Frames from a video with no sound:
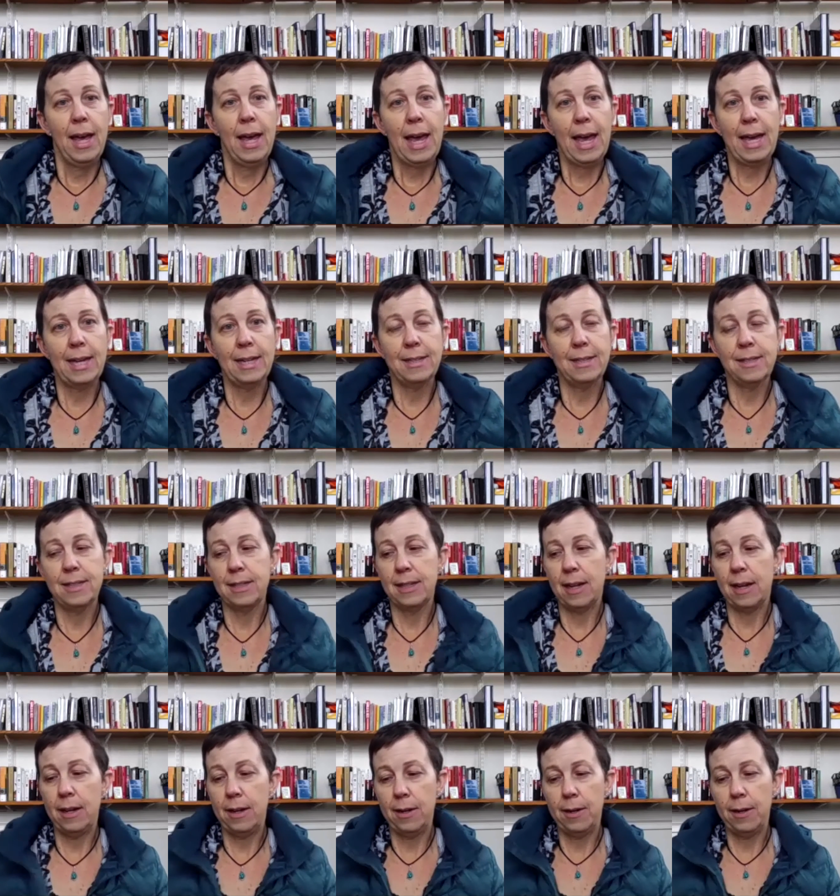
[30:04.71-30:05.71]
And
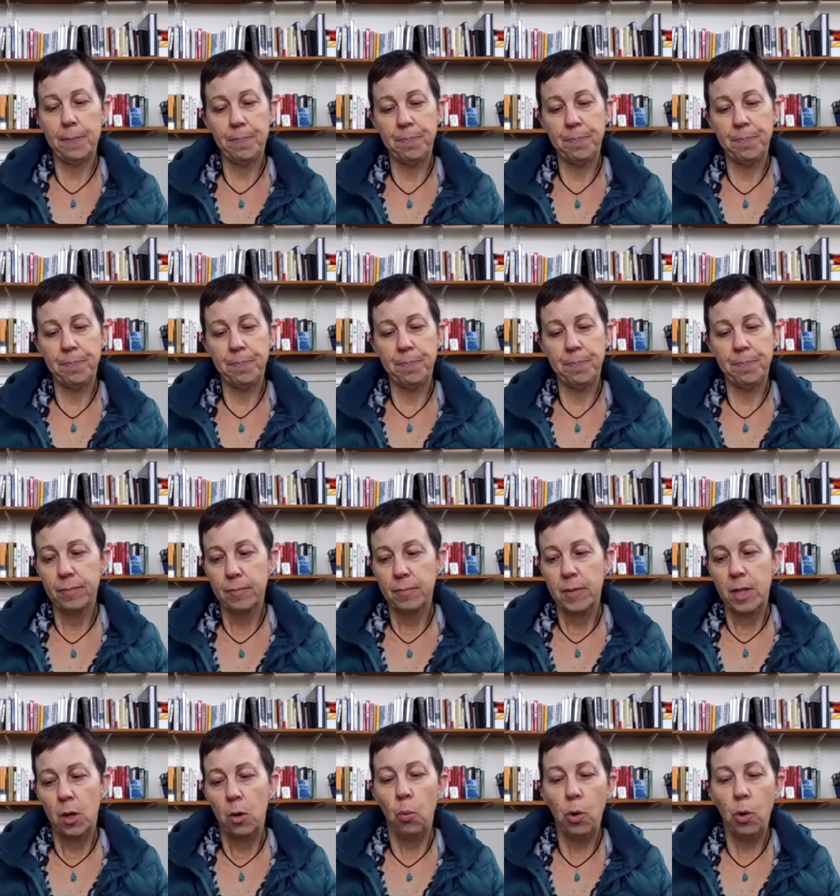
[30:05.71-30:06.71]

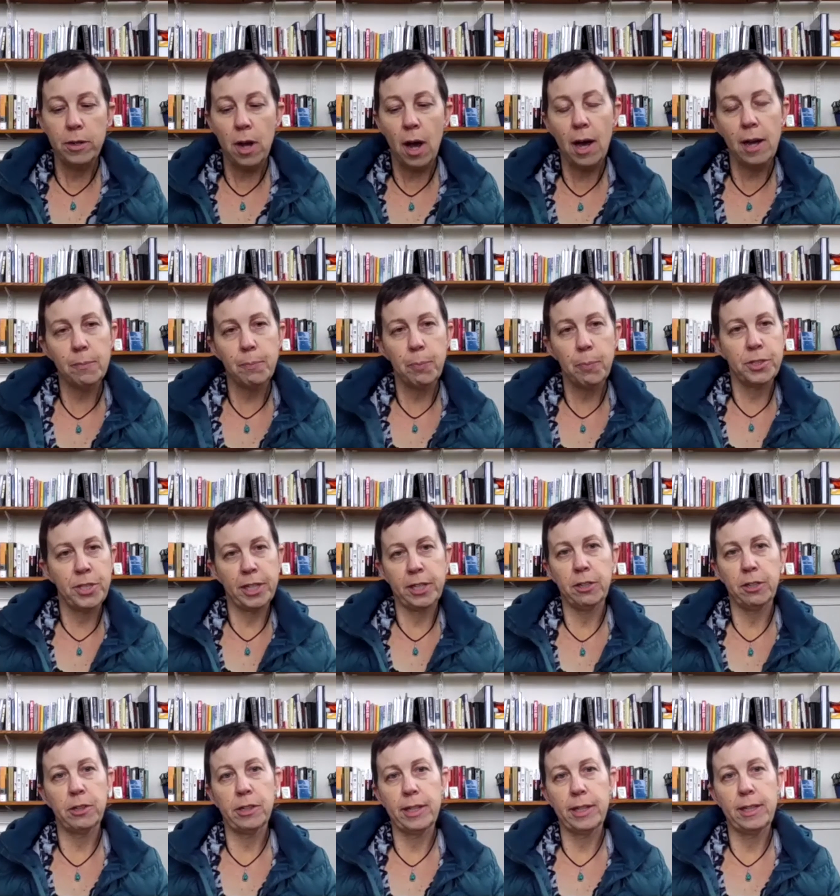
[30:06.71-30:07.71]
we're not
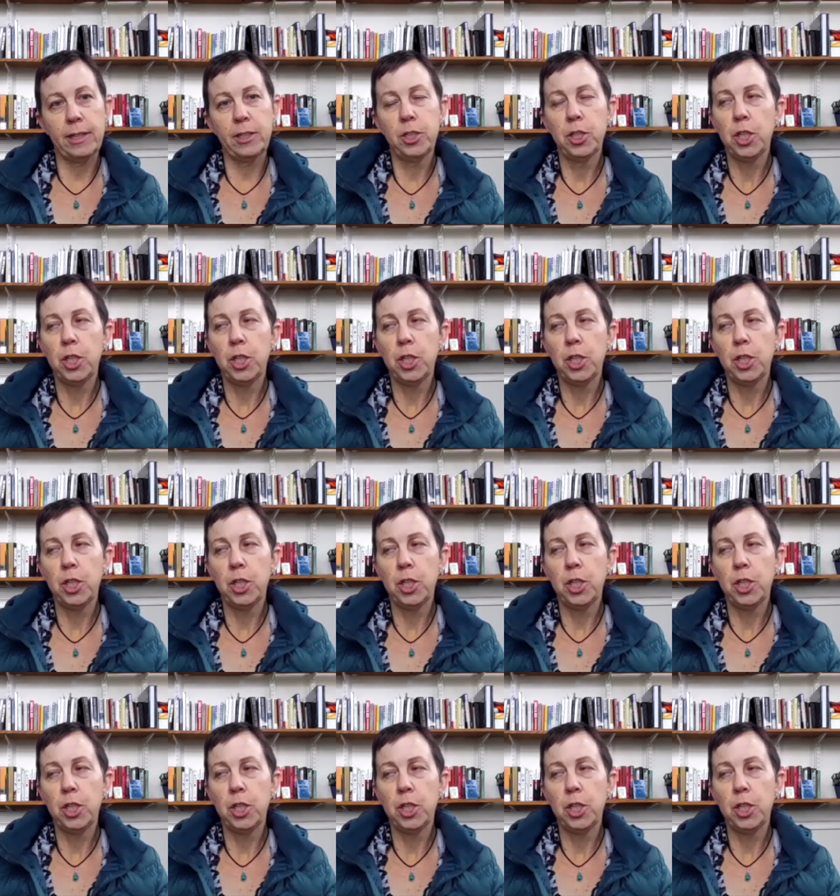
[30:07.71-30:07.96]
particularly